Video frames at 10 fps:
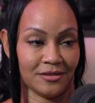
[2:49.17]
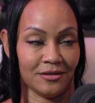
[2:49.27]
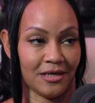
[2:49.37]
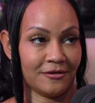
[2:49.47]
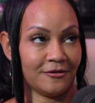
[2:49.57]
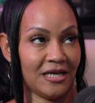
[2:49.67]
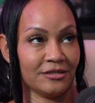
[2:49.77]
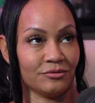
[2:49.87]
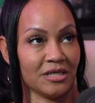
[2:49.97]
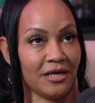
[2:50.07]
So like
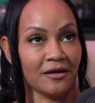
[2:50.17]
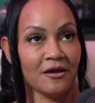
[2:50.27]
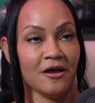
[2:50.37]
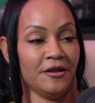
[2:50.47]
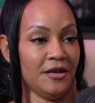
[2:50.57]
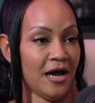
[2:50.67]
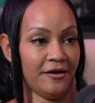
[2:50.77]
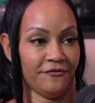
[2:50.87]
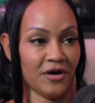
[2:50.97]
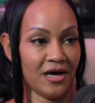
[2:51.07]
class was like
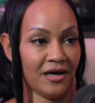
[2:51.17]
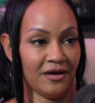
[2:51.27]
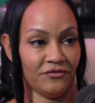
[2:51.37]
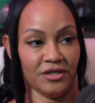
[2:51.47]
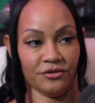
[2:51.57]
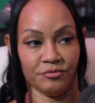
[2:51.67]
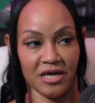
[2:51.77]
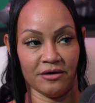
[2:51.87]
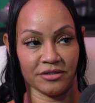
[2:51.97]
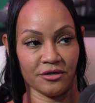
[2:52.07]
9 to 5, then 3
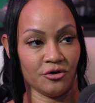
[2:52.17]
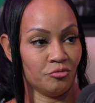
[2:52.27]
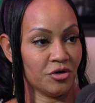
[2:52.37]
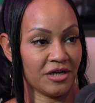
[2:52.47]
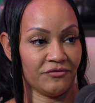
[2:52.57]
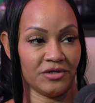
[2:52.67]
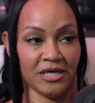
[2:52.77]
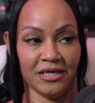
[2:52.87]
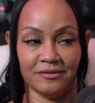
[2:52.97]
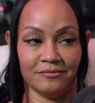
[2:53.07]
hours of homework every
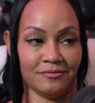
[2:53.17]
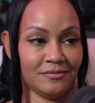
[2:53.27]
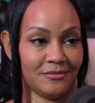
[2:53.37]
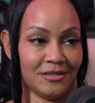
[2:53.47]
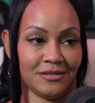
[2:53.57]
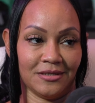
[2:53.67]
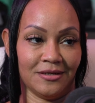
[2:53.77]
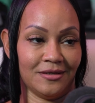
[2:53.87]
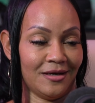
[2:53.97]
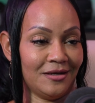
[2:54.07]
night. I
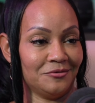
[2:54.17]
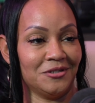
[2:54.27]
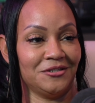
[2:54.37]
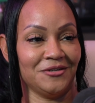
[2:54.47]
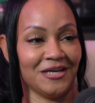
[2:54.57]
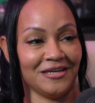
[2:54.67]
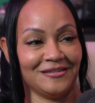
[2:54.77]
said, I don't want to do that.